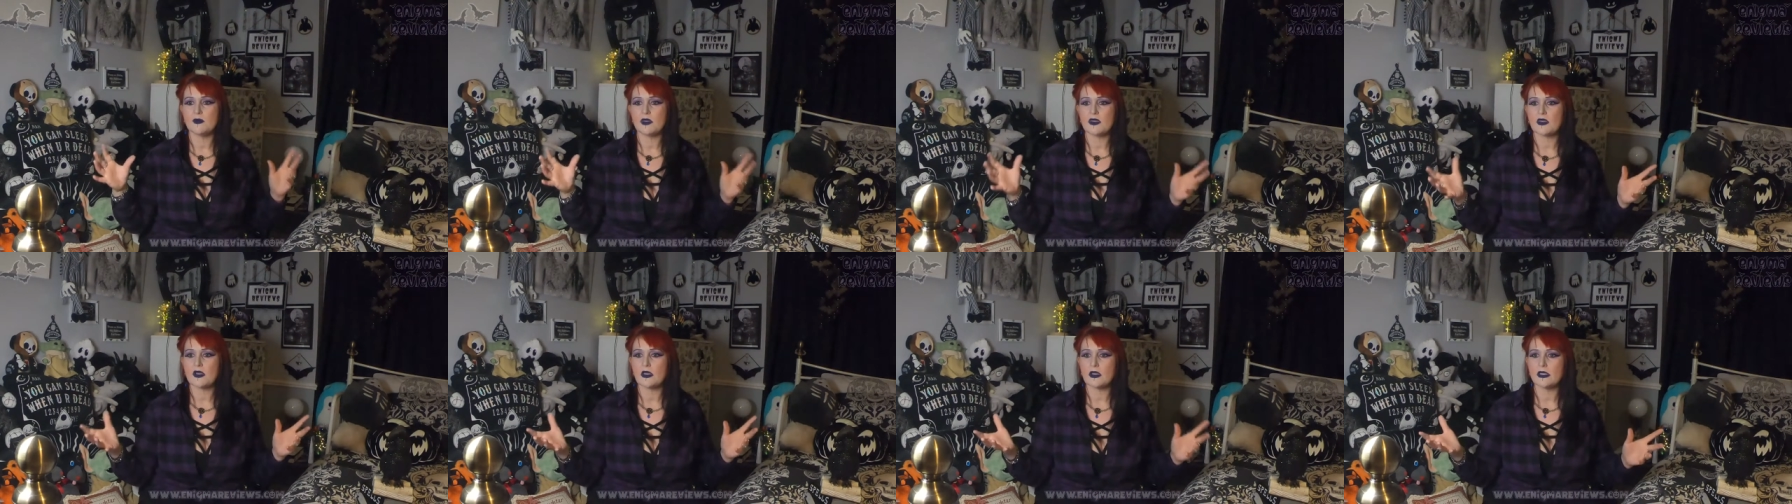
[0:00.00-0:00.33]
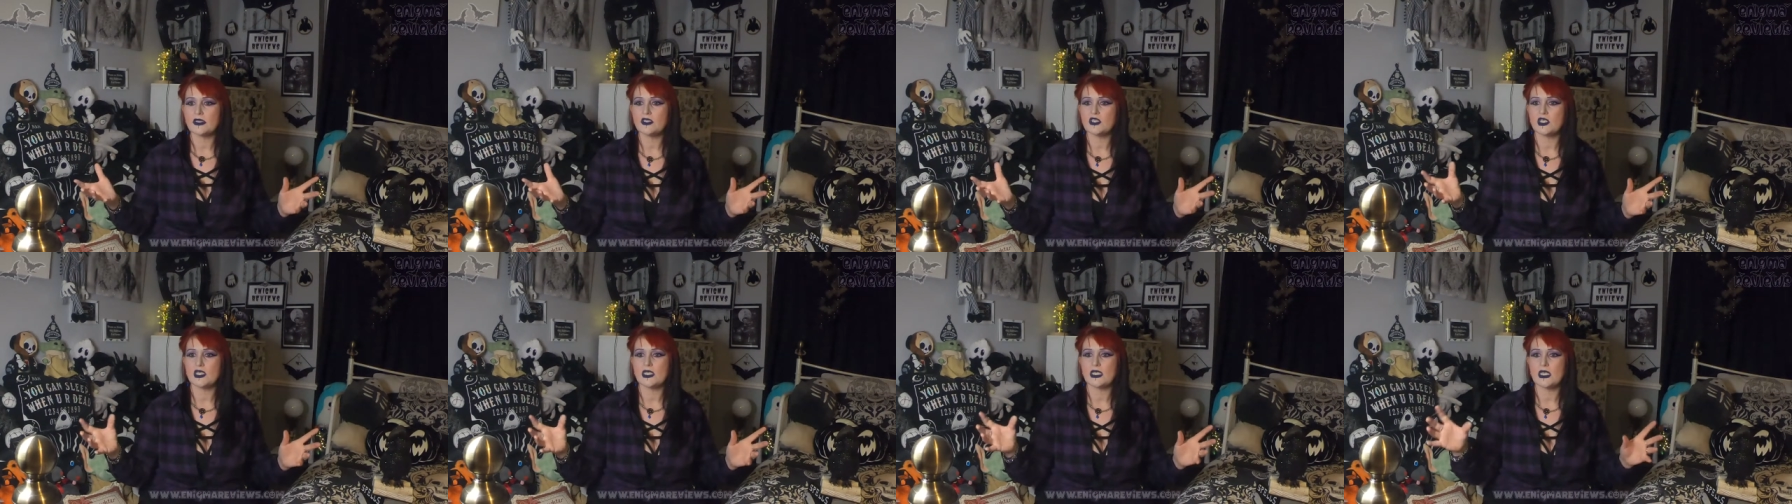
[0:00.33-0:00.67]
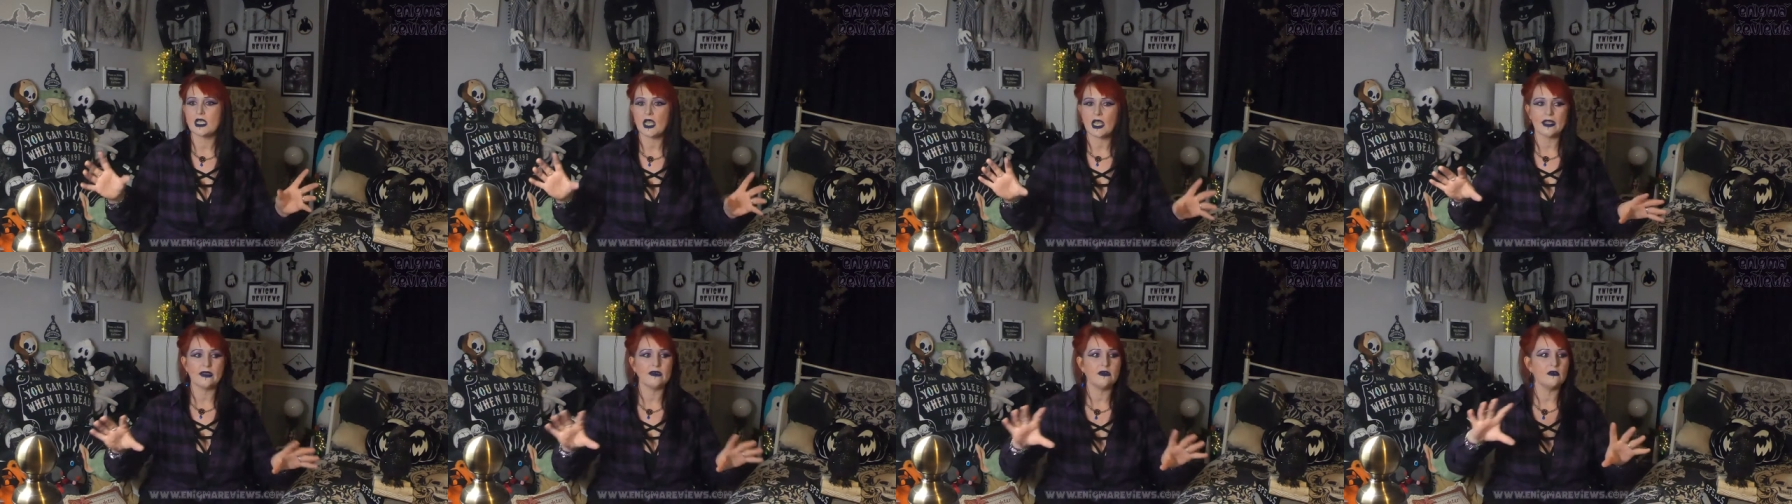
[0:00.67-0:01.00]
mythology
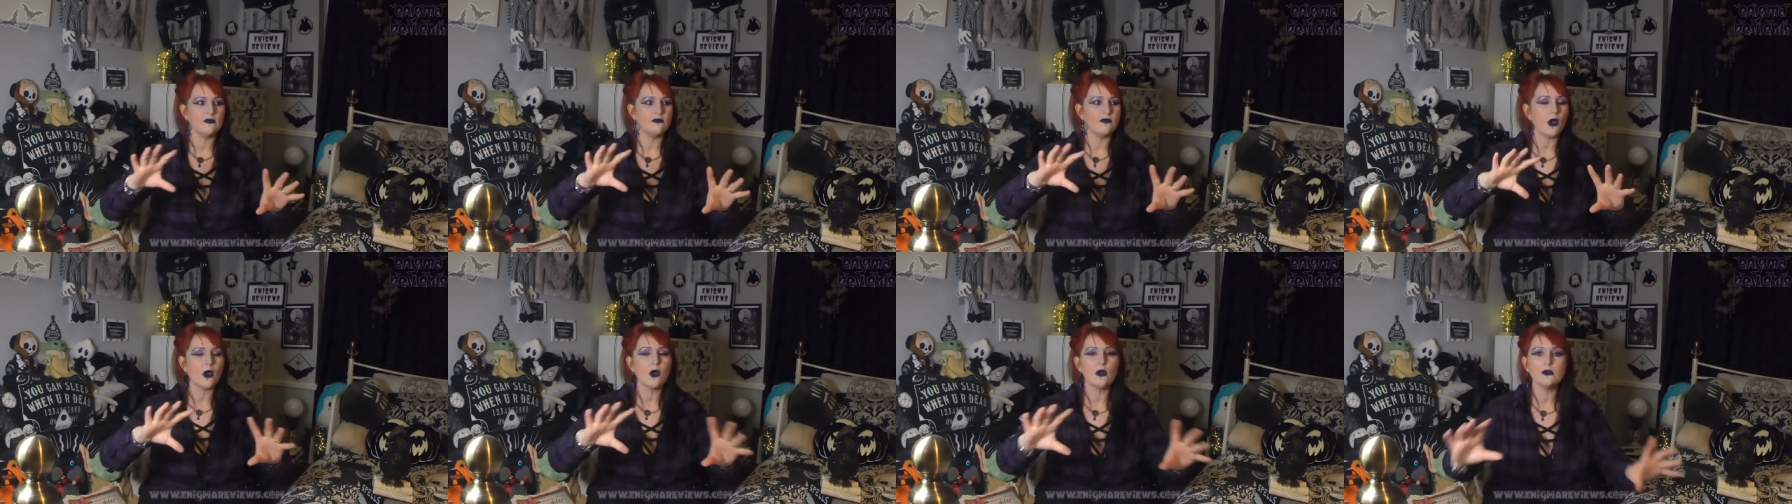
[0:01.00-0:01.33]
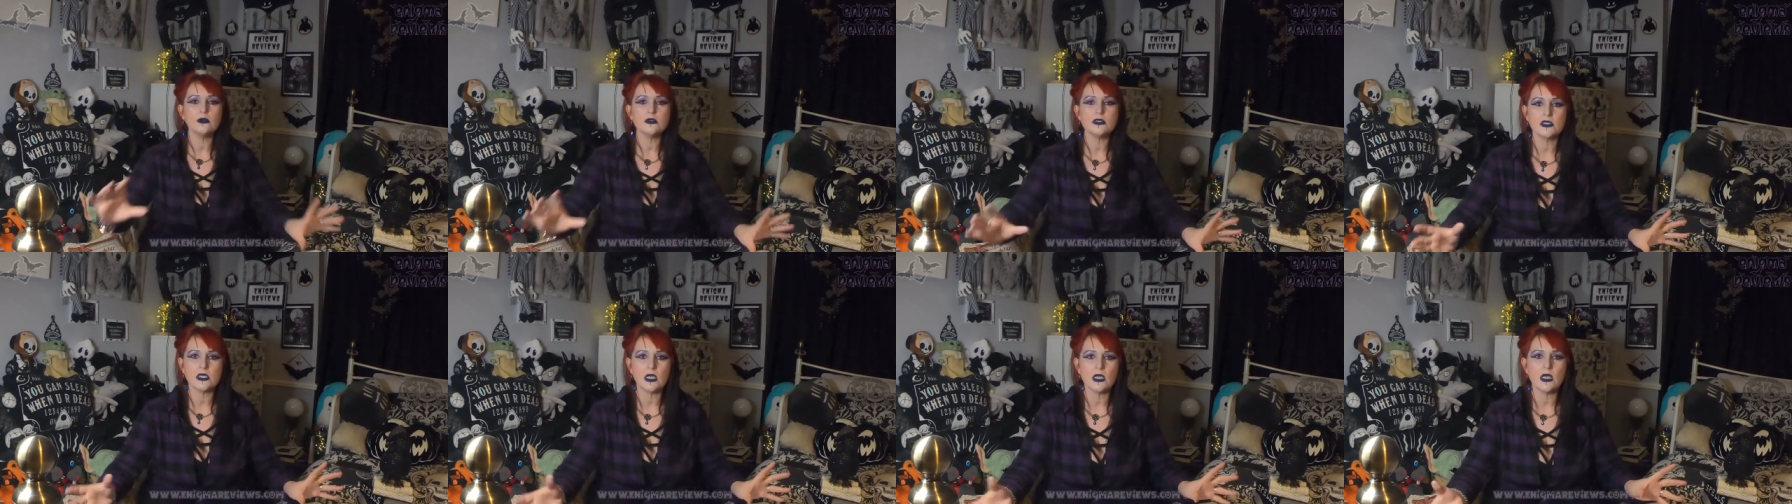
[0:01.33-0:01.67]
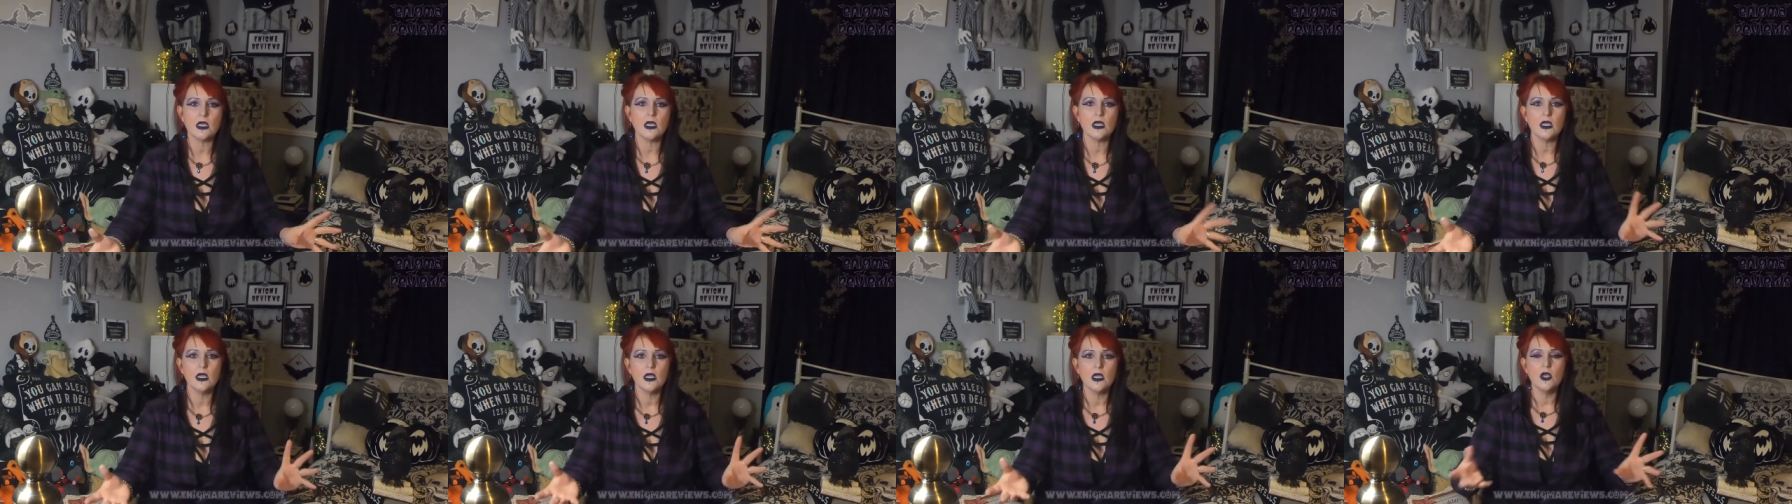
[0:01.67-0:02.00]
kind of
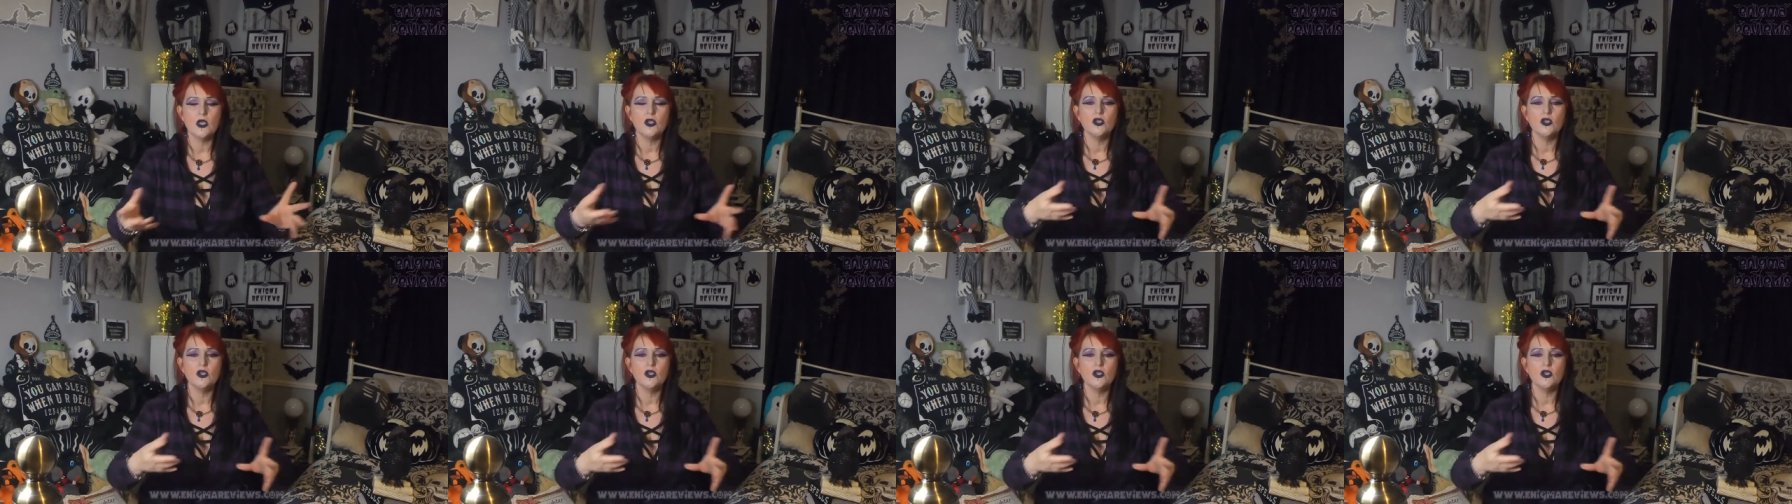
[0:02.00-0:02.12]
altar,